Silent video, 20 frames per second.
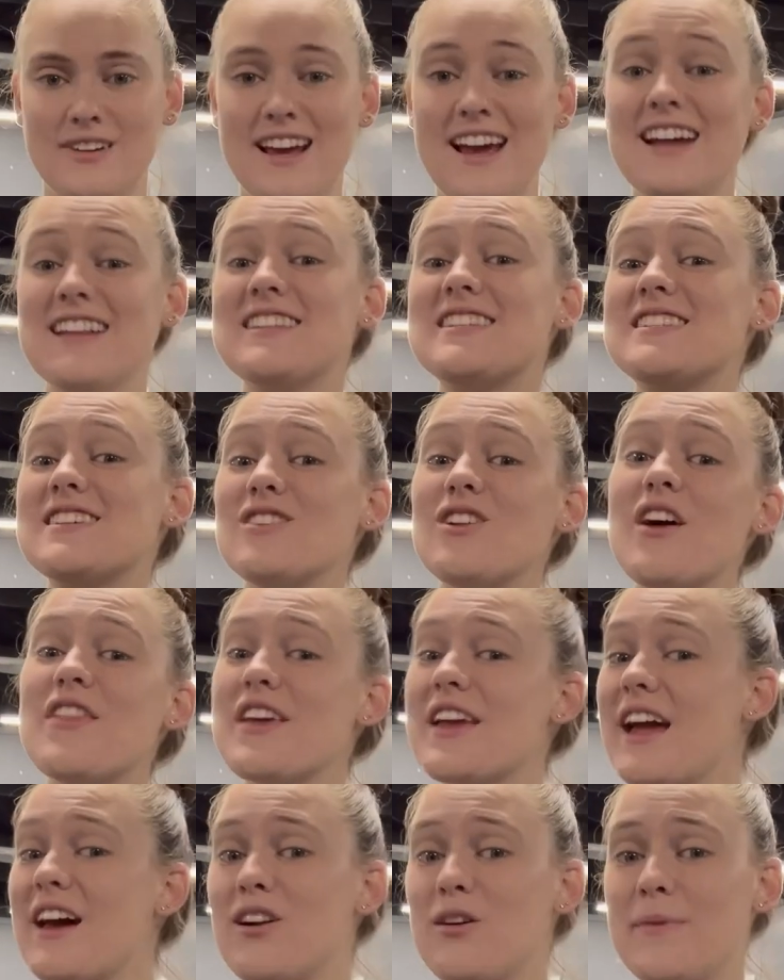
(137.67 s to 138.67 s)
And still on the
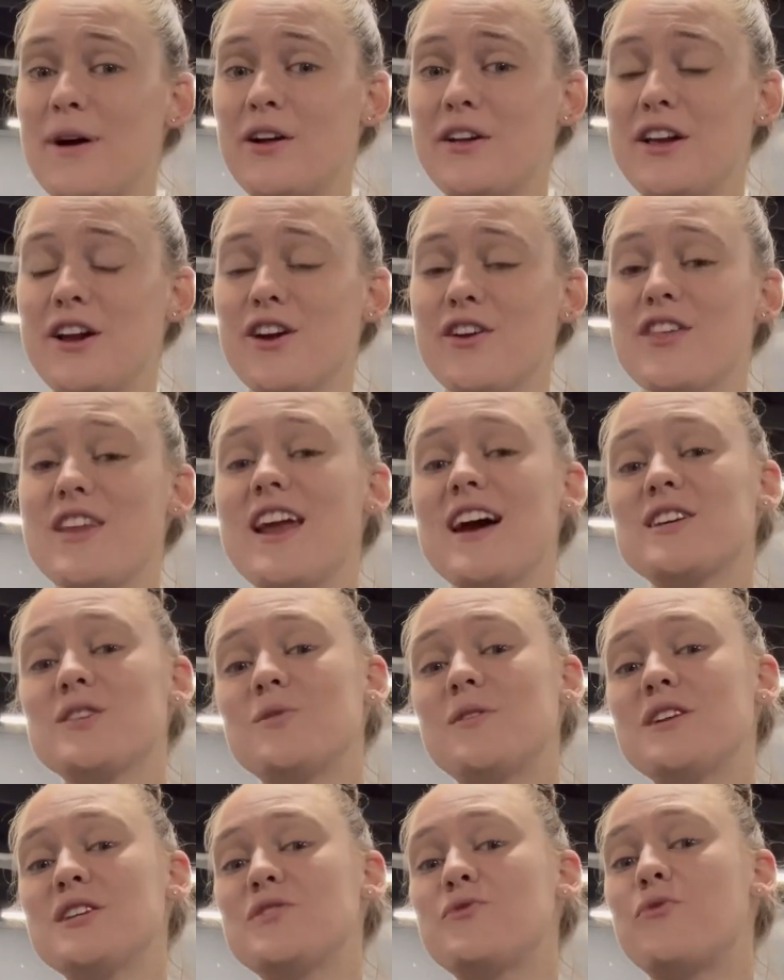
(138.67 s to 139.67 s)
kettlebell here, the next
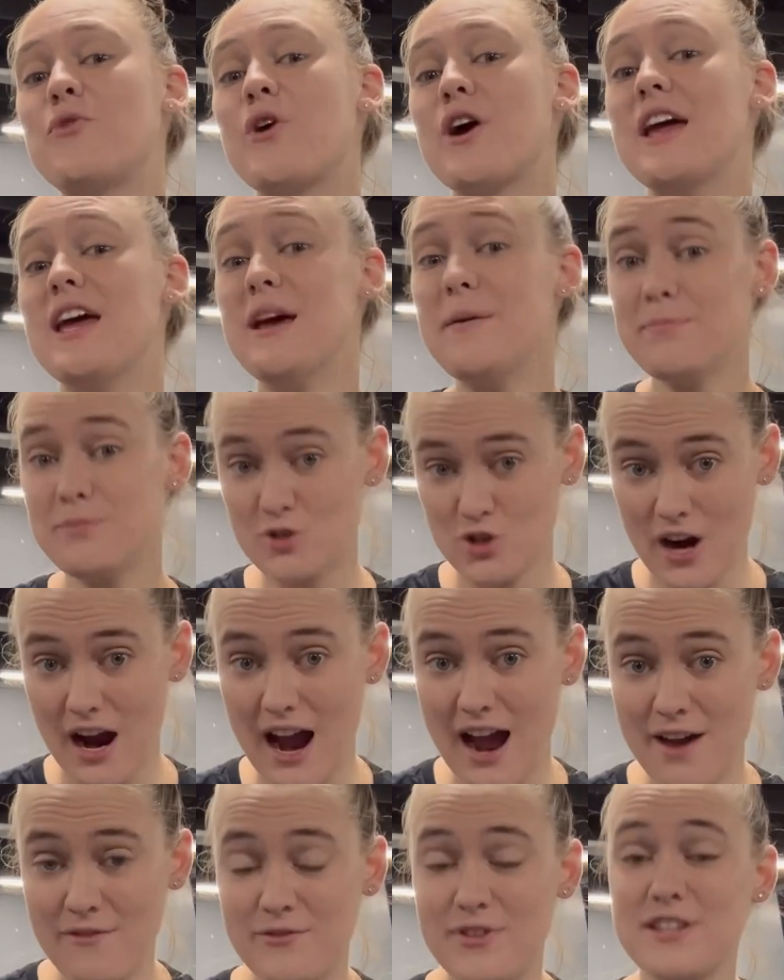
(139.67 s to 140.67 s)
one is for hip
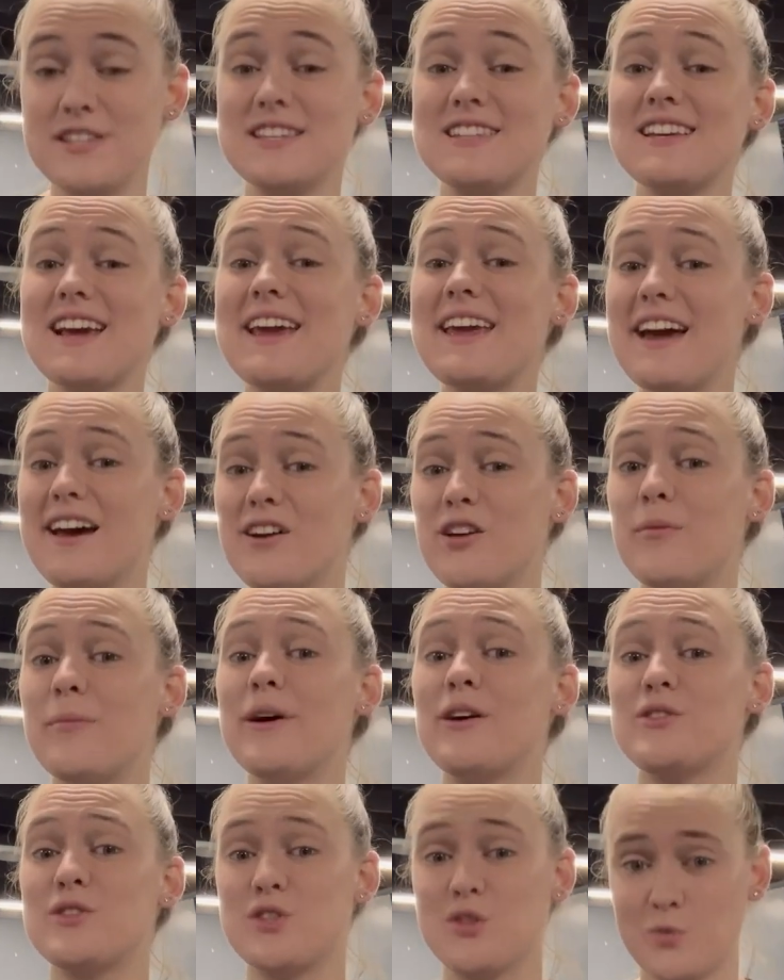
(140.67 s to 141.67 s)
drive. This is a
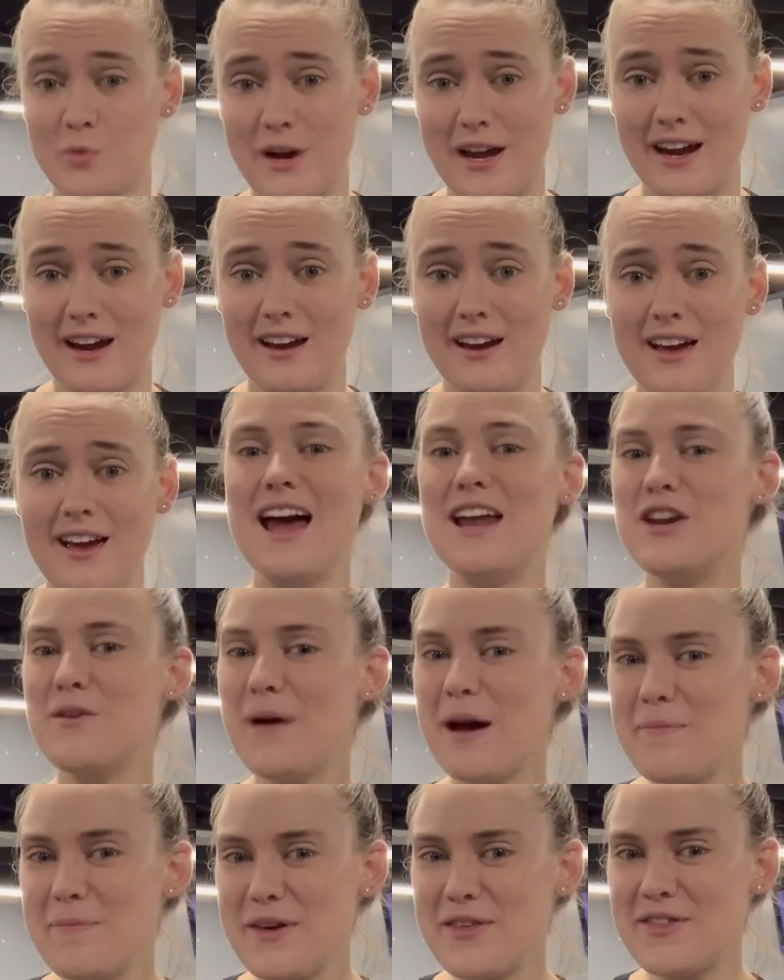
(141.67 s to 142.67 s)
kettlebell swing. And you
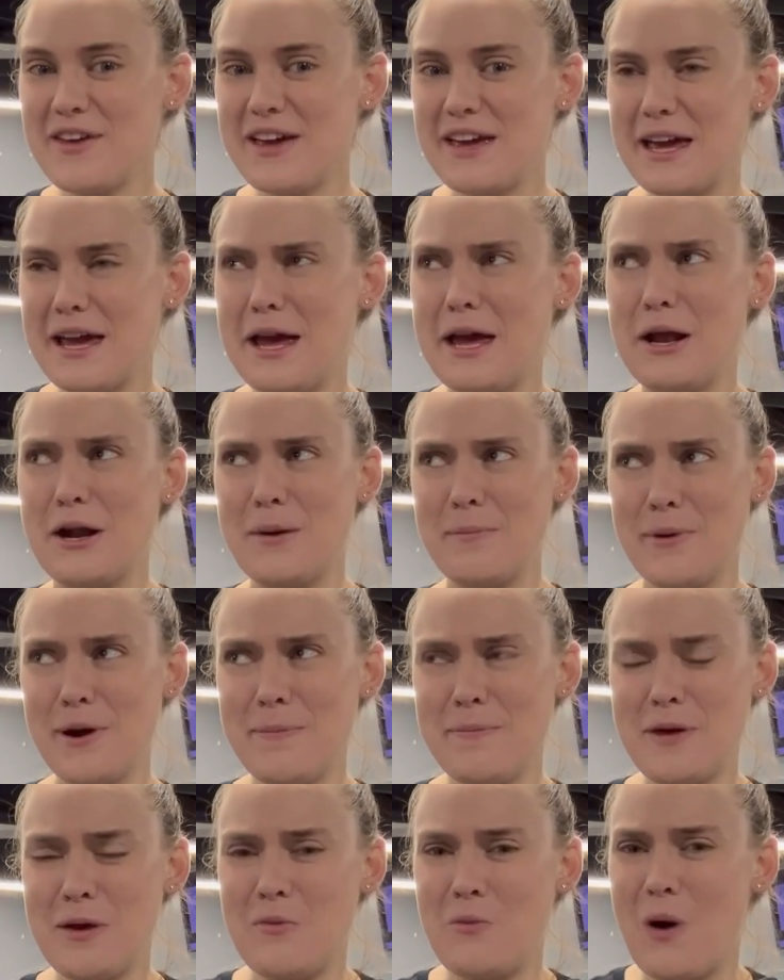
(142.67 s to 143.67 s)
might be thinking in a
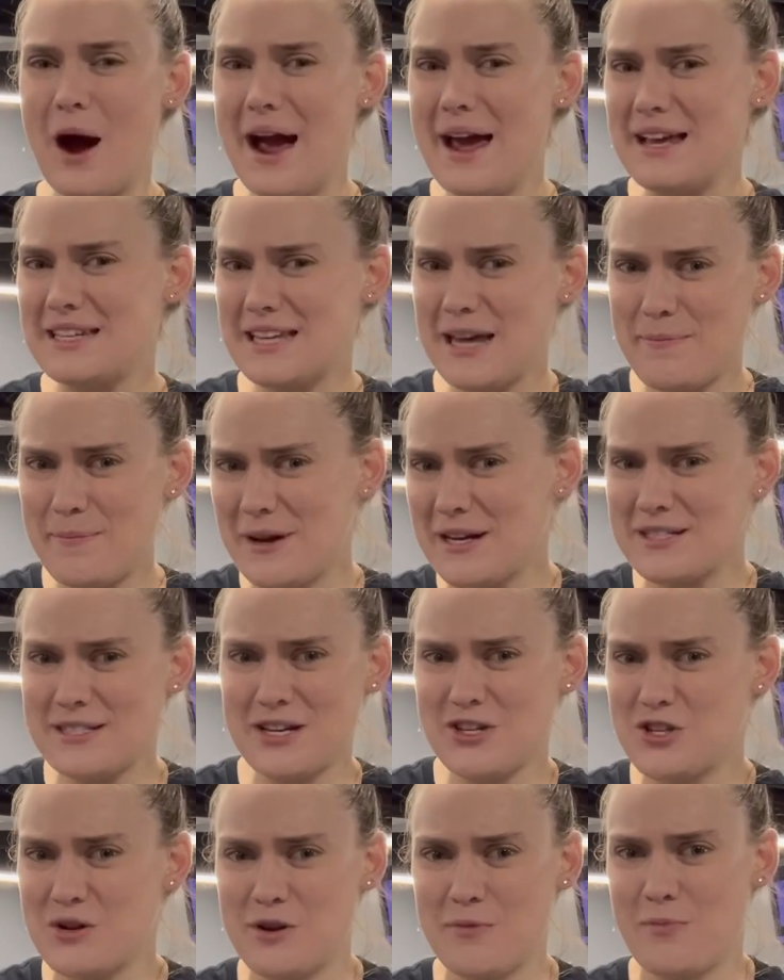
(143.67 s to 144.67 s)
burpee, why is hip
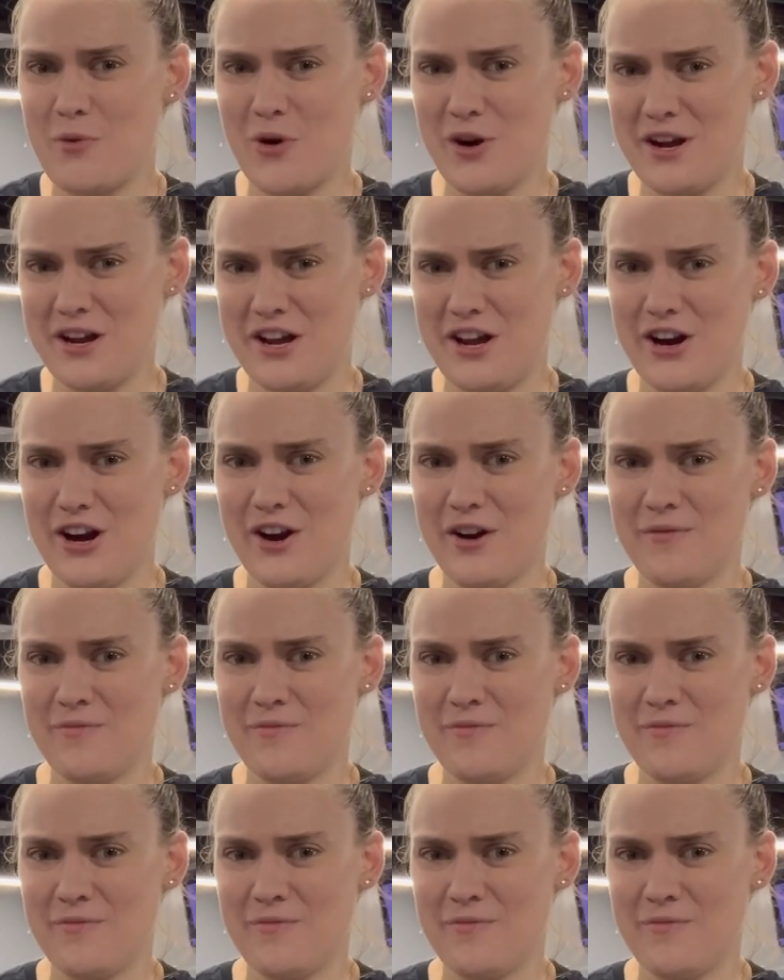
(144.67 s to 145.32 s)
extension important here?